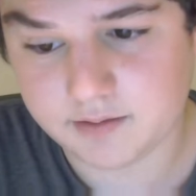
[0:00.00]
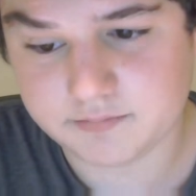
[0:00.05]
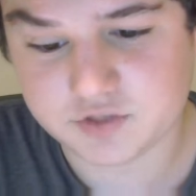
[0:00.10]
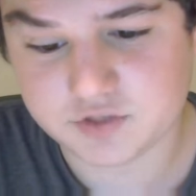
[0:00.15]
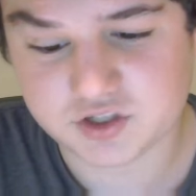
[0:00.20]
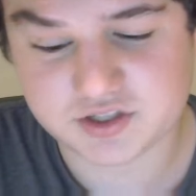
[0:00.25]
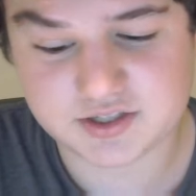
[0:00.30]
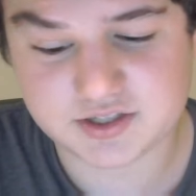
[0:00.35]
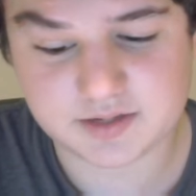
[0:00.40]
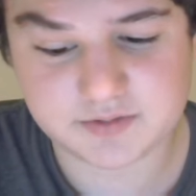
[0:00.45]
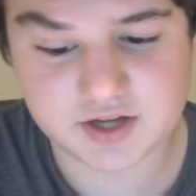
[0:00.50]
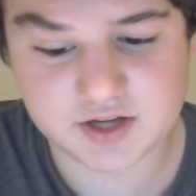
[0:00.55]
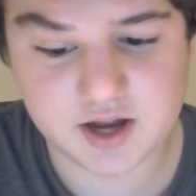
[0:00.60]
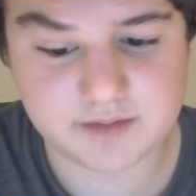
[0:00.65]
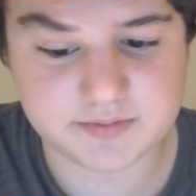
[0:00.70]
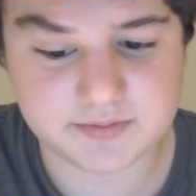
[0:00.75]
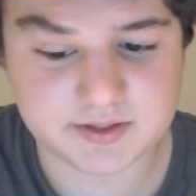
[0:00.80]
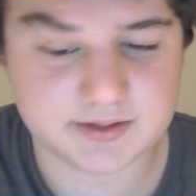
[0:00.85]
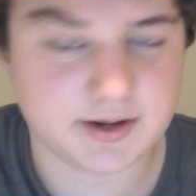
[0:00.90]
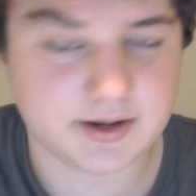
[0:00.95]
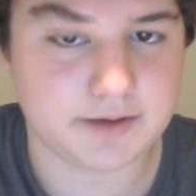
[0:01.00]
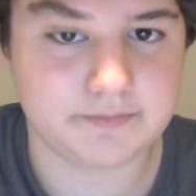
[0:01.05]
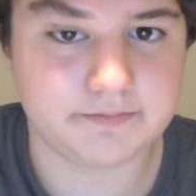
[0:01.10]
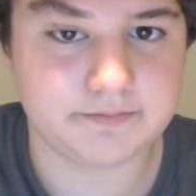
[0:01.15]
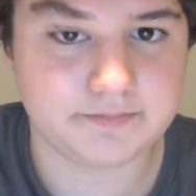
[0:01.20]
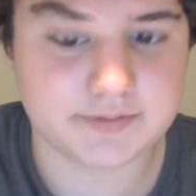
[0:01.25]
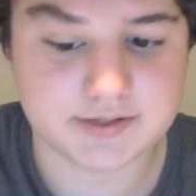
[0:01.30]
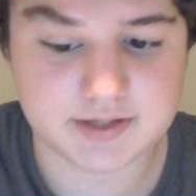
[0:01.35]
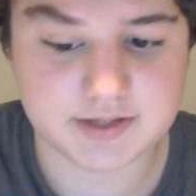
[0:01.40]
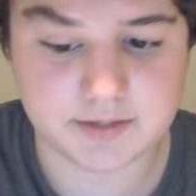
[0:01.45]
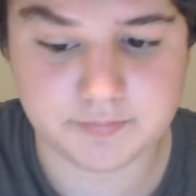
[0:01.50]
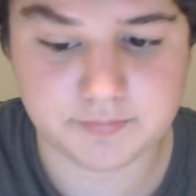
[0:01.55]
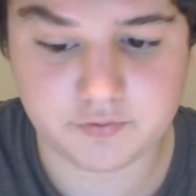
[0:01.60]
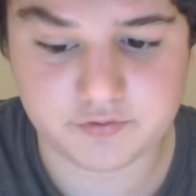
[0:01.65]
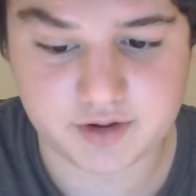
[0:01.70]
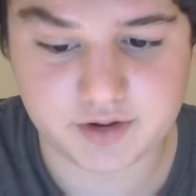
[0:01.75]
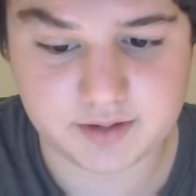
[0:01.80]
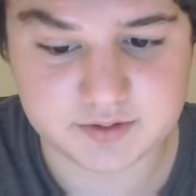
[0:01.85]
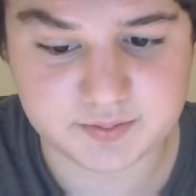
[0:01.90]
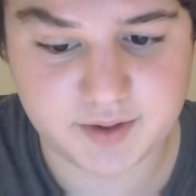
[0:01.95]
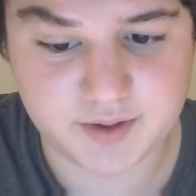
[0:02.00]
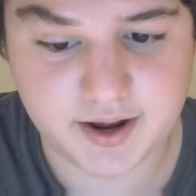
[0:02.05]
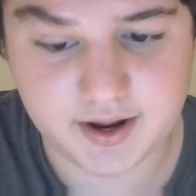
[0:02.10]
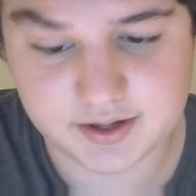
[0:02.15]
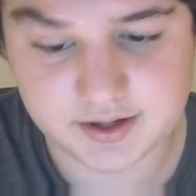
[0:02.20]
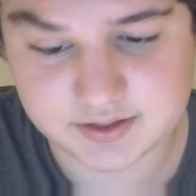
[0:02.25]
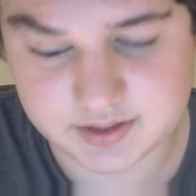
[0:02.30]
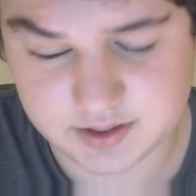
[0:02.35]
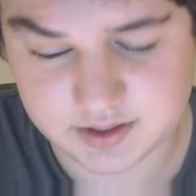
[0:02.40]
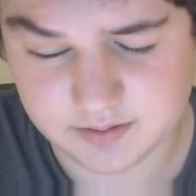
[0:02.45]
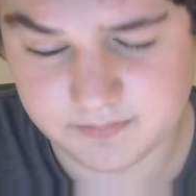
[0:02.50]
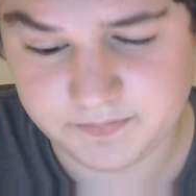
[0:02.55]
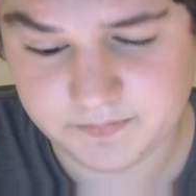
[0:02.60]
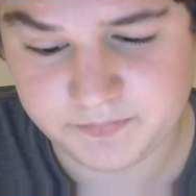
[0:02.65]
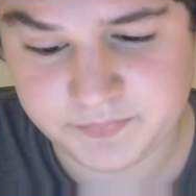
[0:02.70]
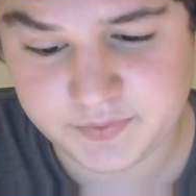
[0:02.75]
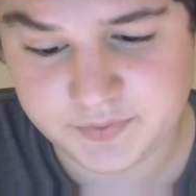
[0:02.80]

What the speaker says: Sometimes I skip over names by accident.